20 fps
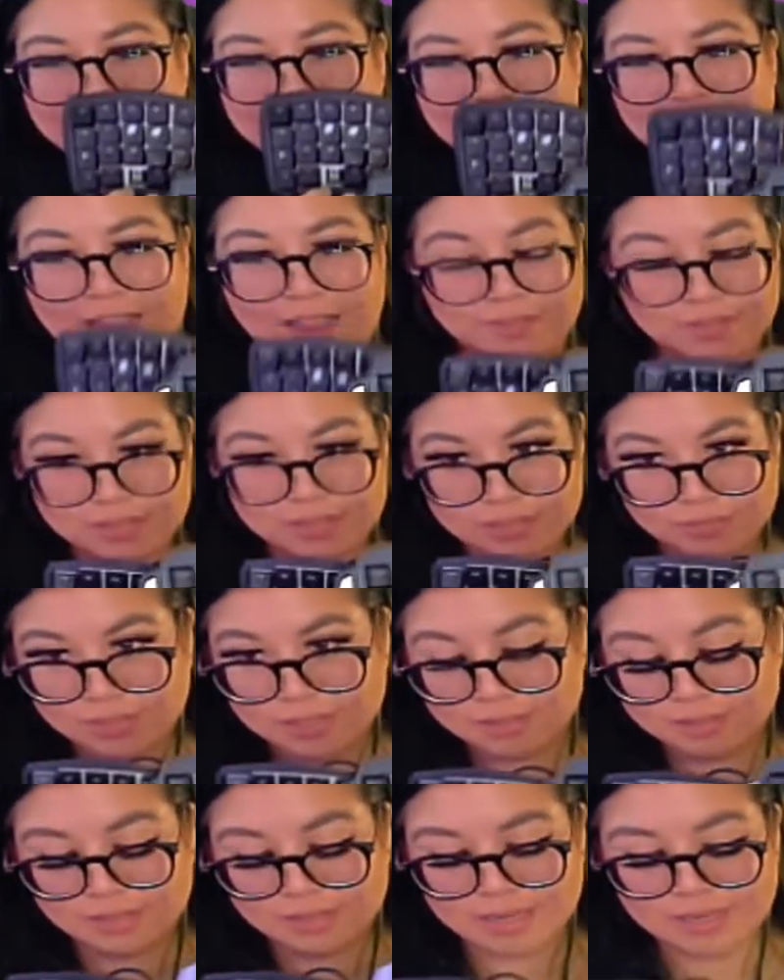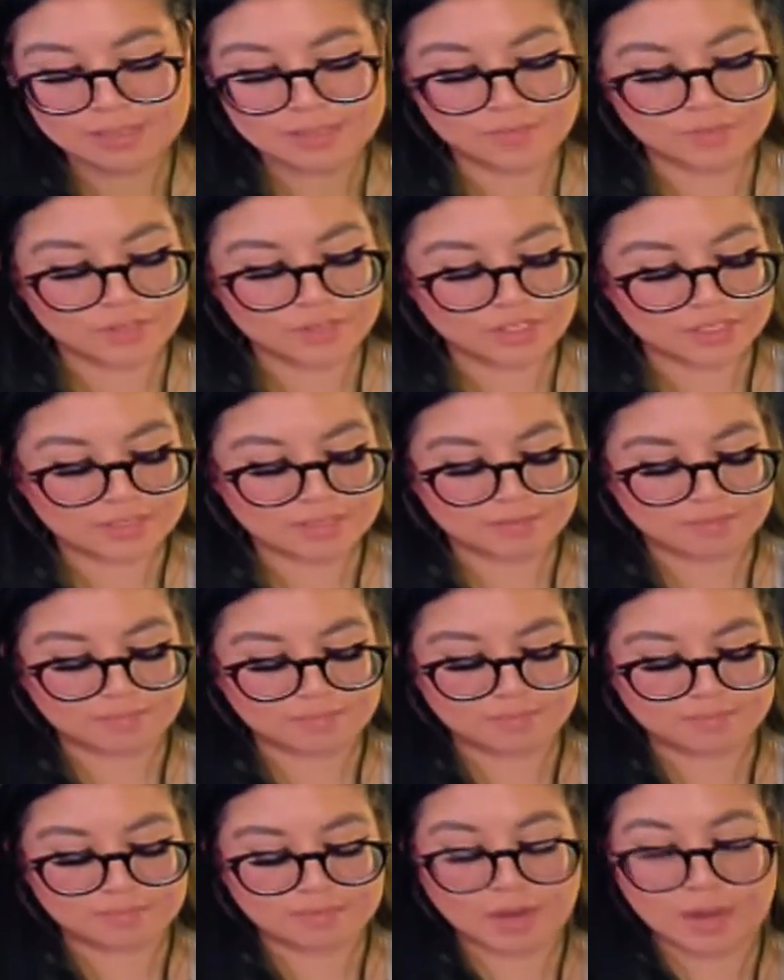They have this fin, which is
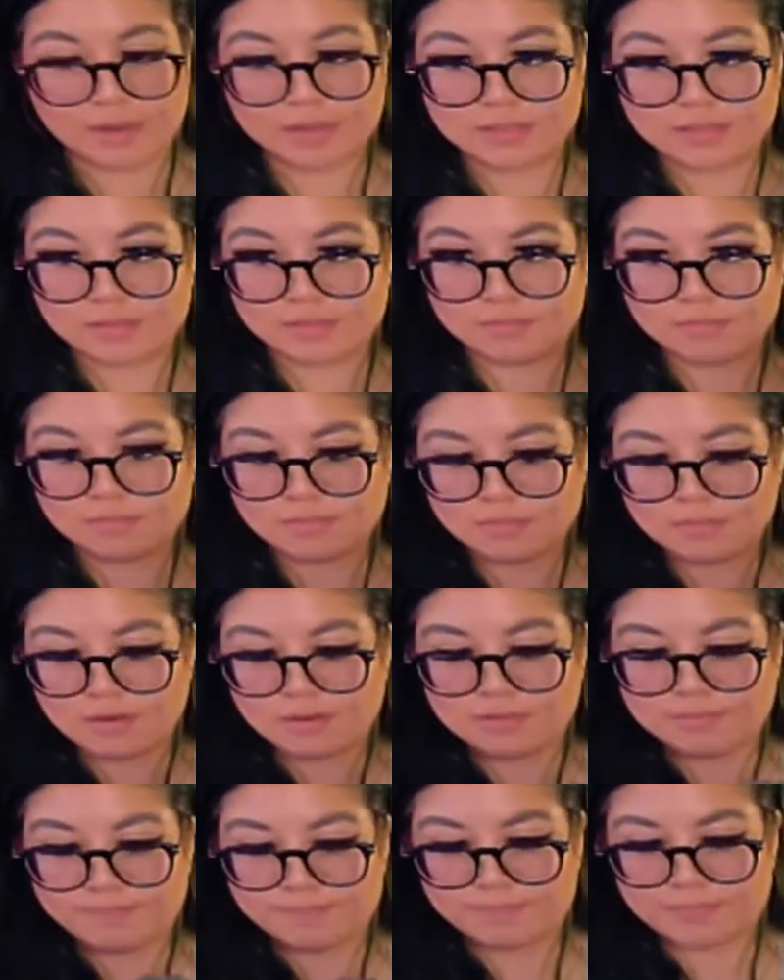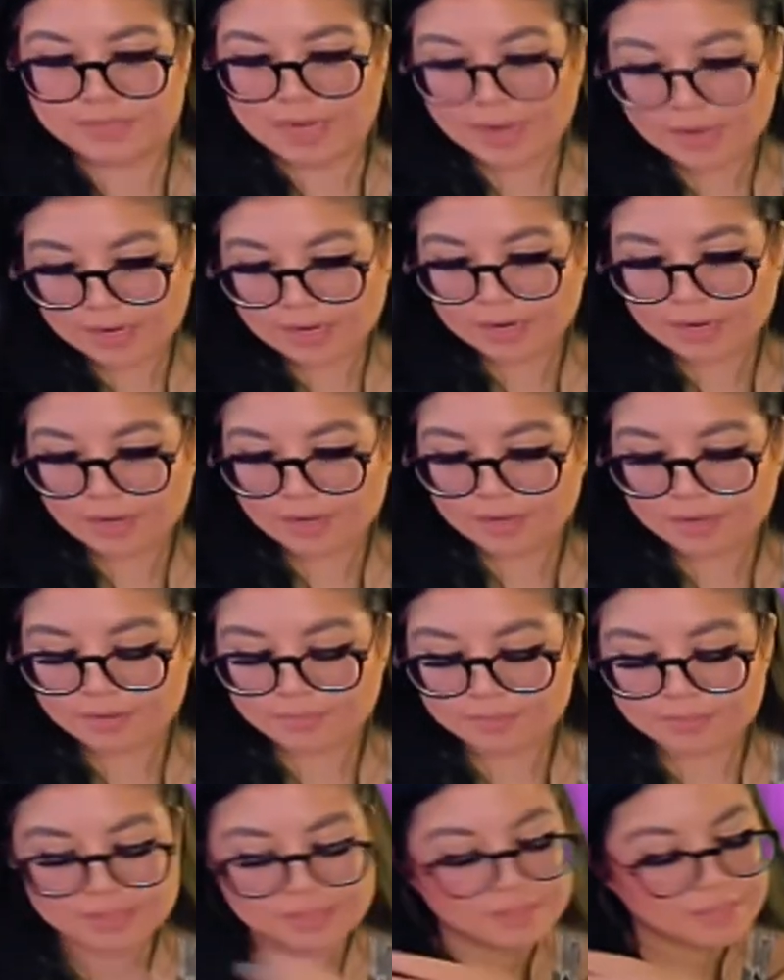nice. Damn,
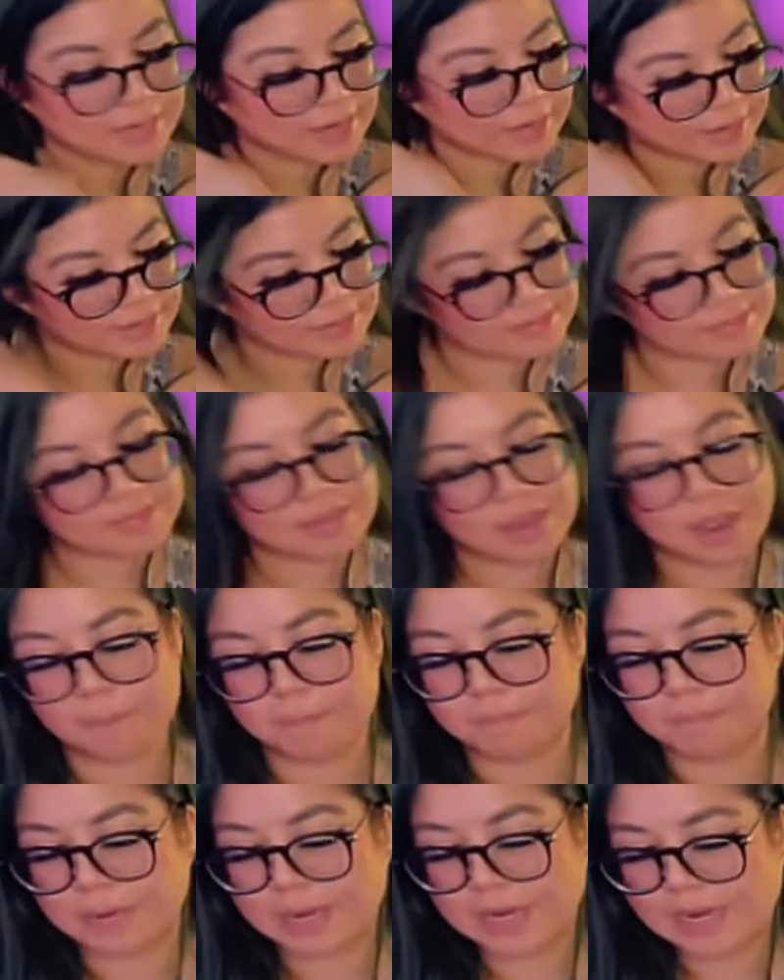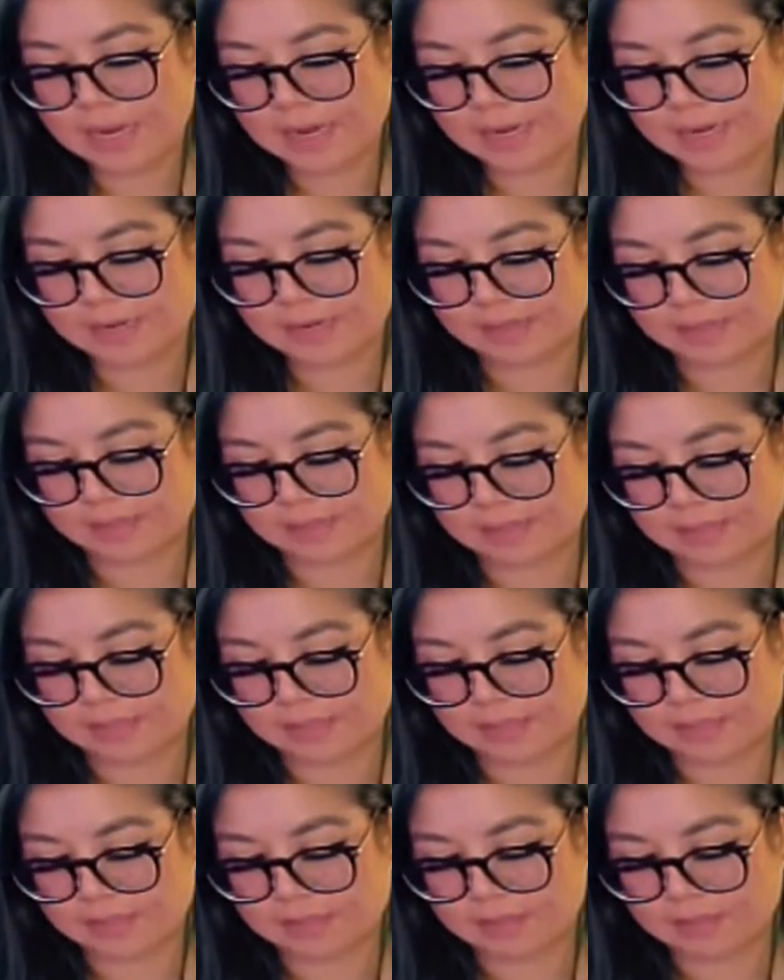this thing is a
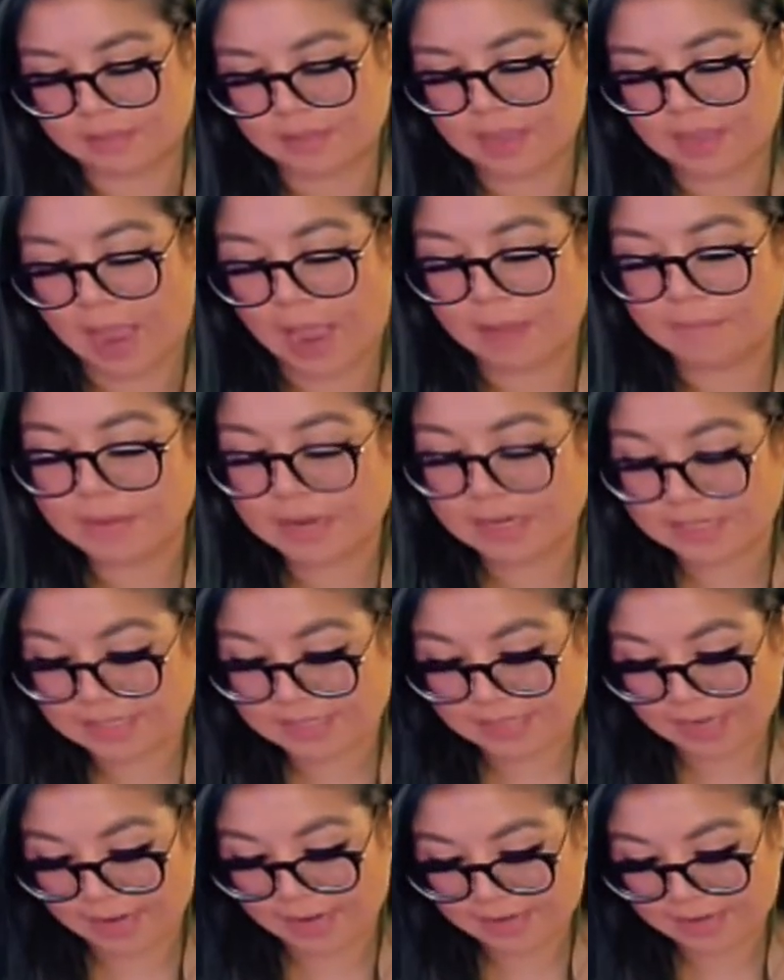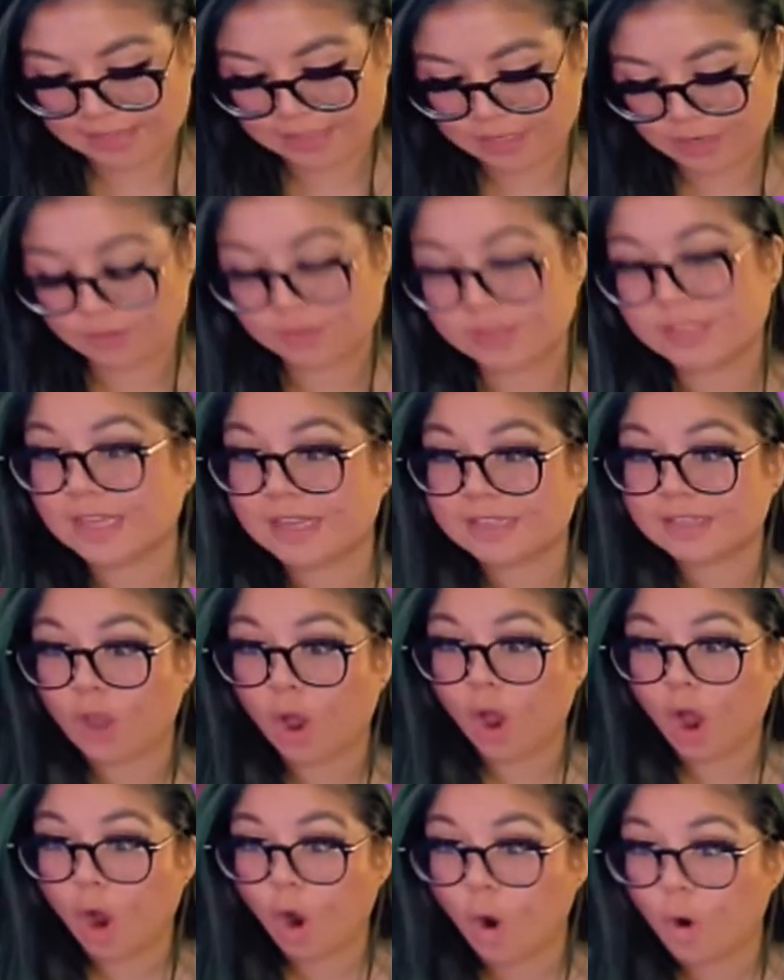beast. I'm excited to use this.
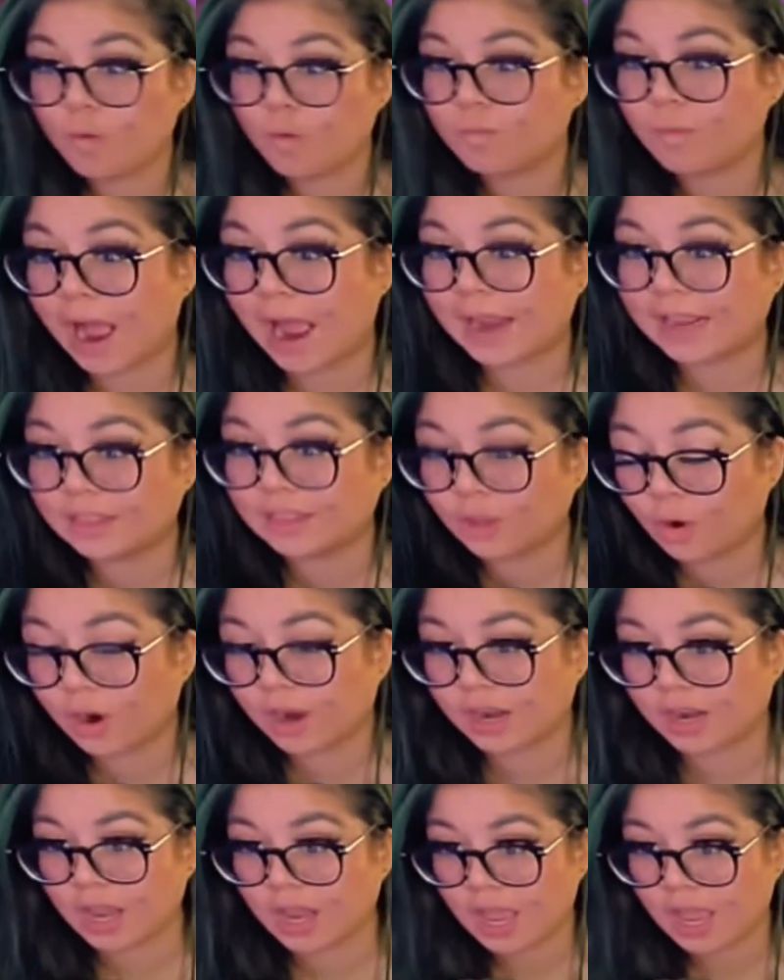Oh my lord.